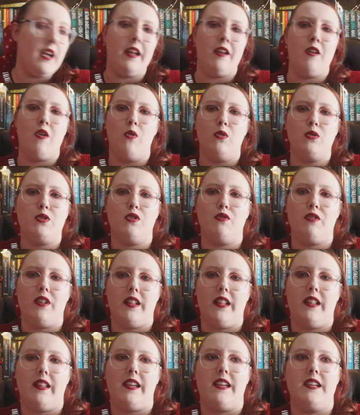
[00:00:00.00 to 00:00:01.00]
And I also
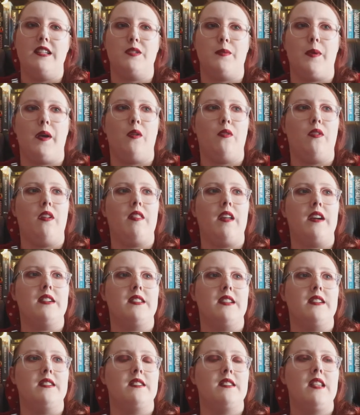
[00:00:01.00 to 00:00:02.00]
really like as well that
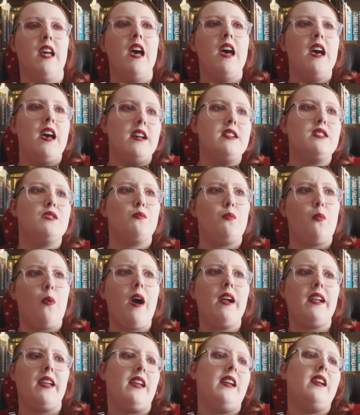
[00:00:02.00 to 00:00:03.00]
this is, it's
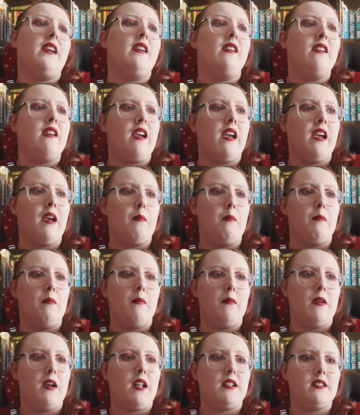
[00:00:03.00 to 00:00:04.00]
YA.
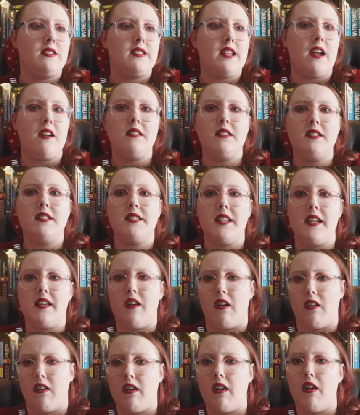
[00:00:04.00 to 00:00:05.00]
I'd certainly say
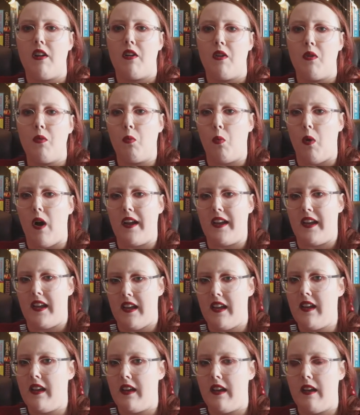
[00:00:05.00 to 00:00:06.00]
younger
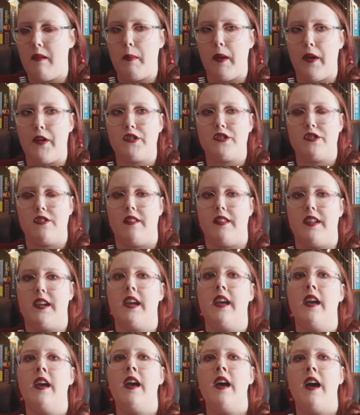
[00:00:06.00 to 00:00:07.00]
YA
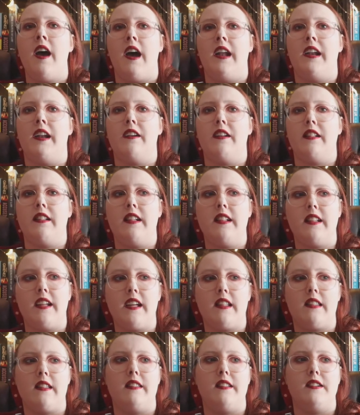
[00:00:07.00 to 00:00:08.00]
personally, and I really
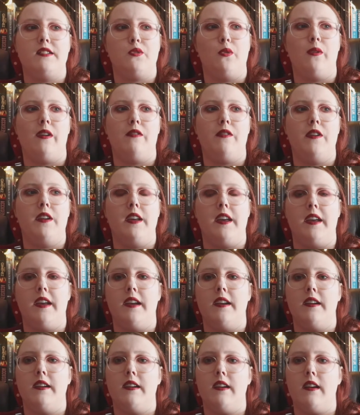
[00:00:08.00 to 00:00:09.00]
like that they sort
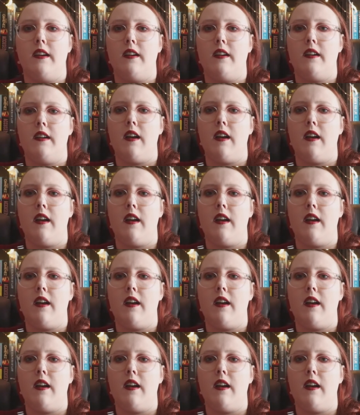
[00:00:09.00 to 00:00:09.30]
of